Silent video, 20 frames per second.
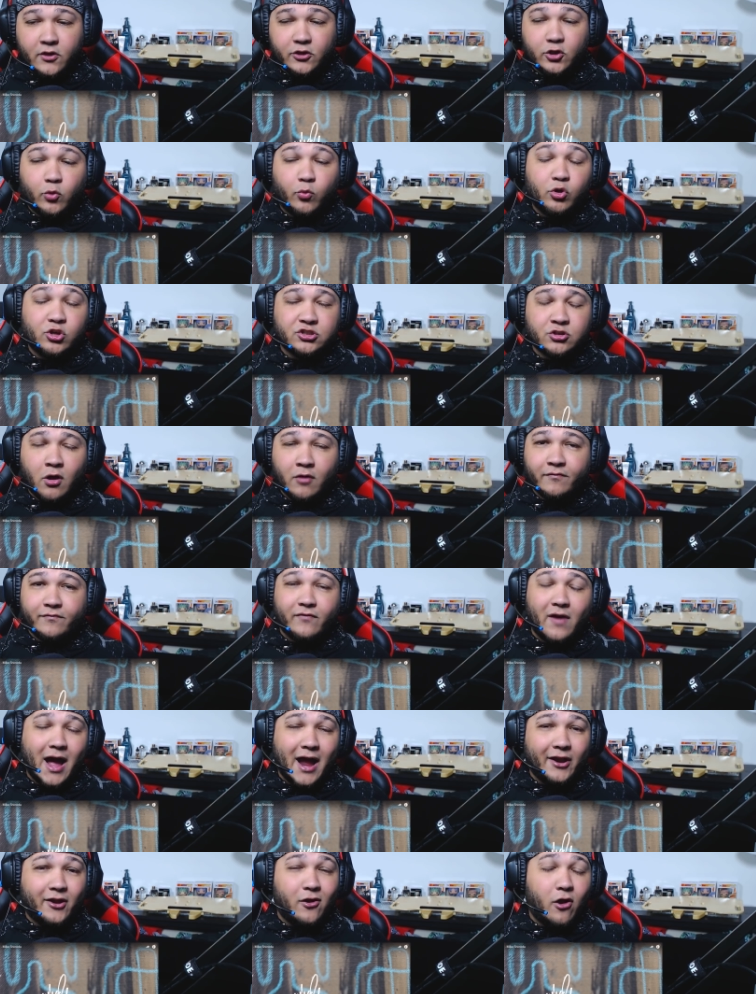The world's on
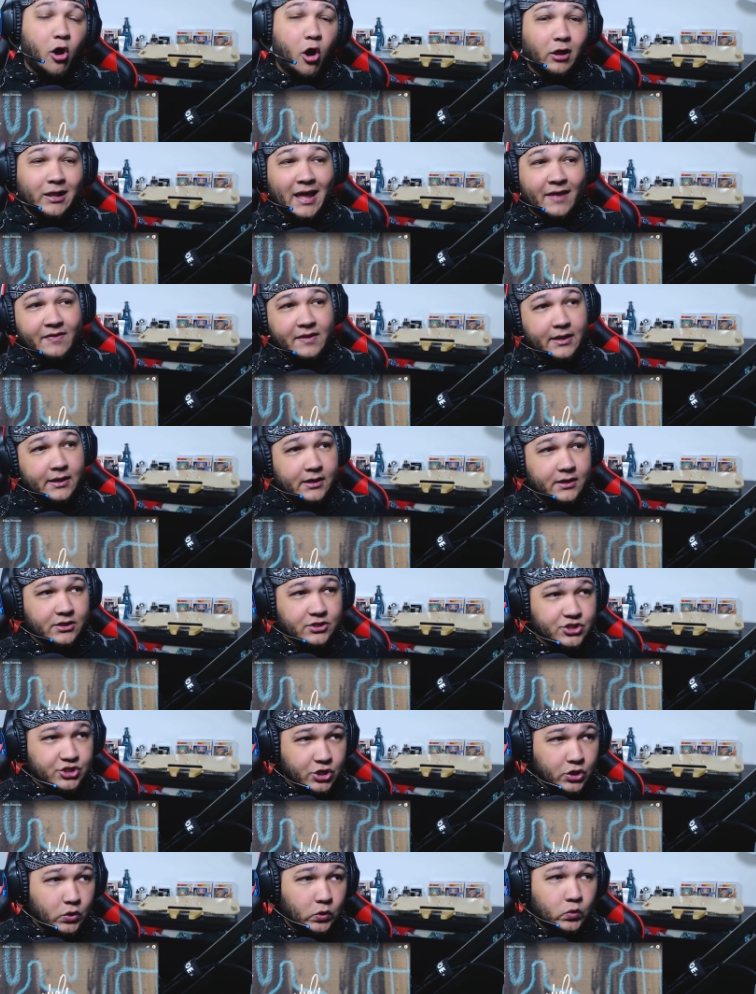fire. All I need
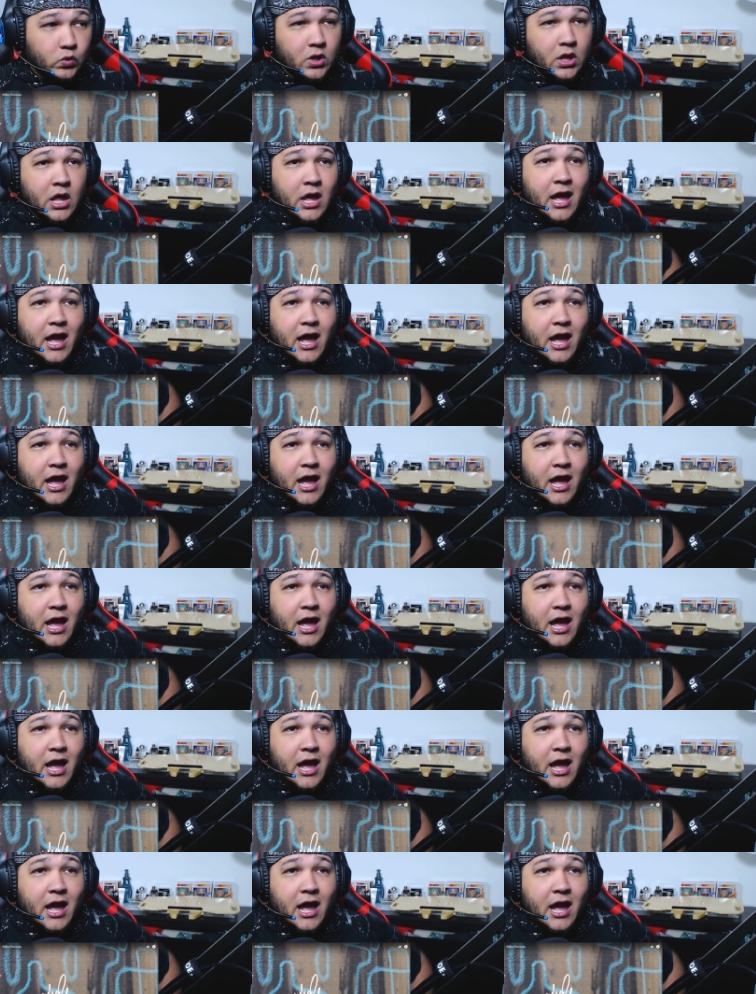is you.